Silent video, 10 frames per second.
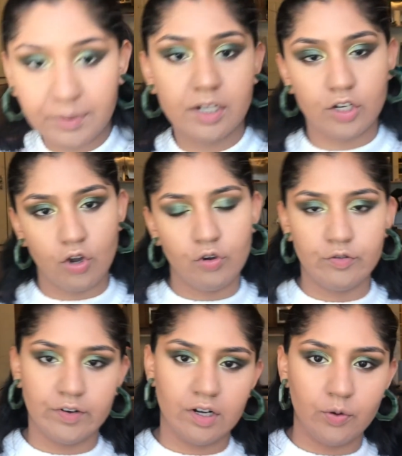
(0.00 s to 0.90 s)
gonna go
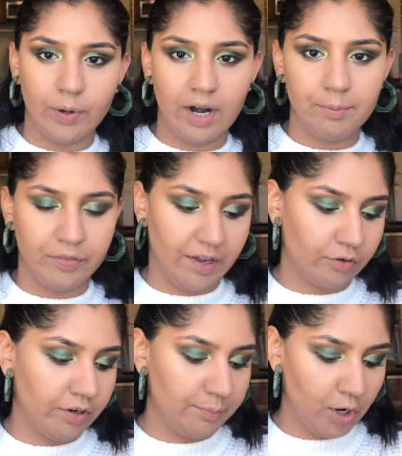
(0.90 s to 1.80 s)
over where I put that
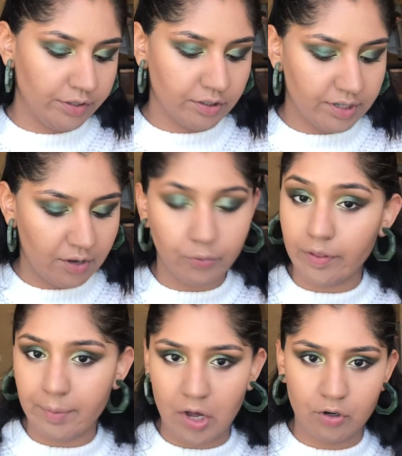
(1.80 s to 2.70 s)
cream bronzer down with
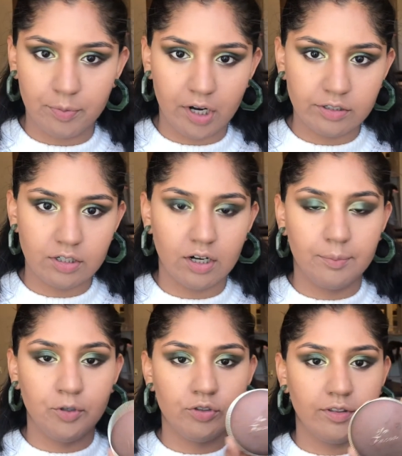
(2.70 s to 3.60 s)
a powder bronzer.
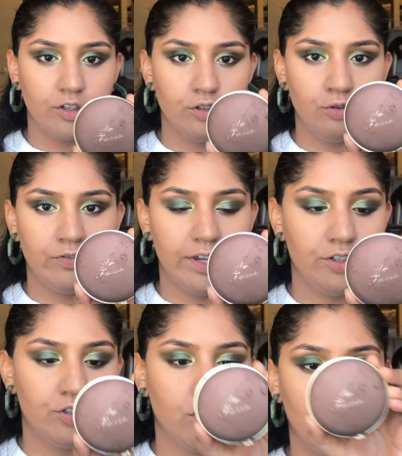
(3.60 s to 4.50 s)
I'm using the Too
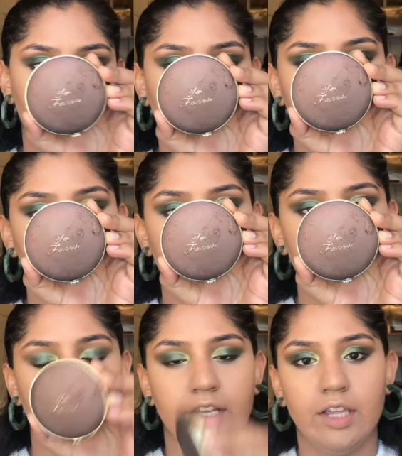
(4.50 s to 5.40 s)
Faced Chocolate de
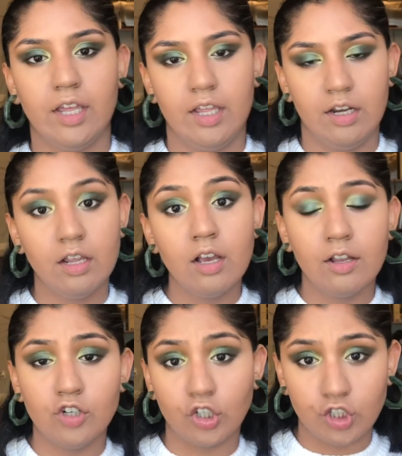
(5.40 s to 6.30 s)
Soleil in
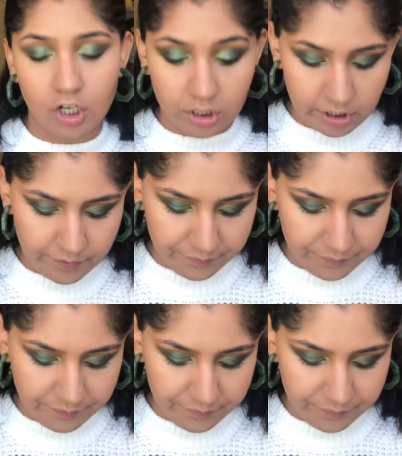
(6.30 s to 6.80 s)
dark chocolate.